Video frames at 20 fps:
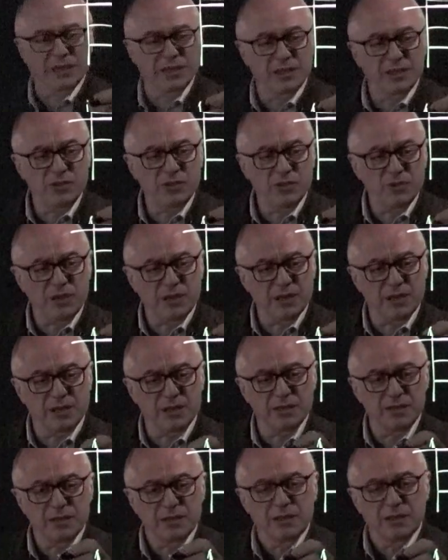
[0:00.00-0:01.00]
U
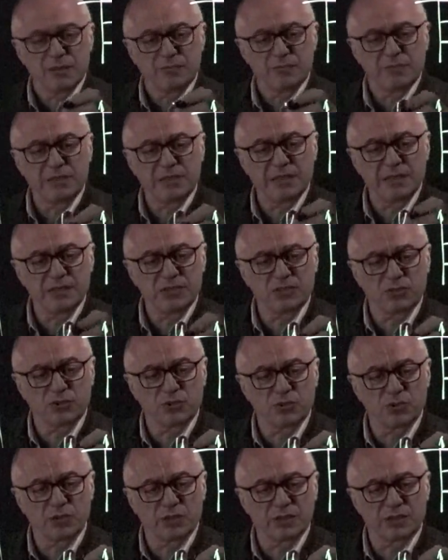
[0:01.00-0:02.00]
air begins to
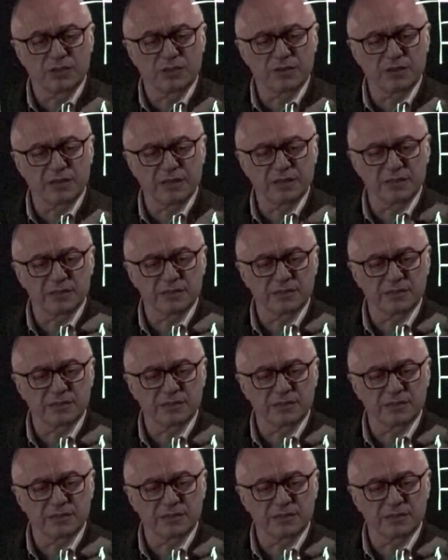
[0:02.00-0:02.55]
increase,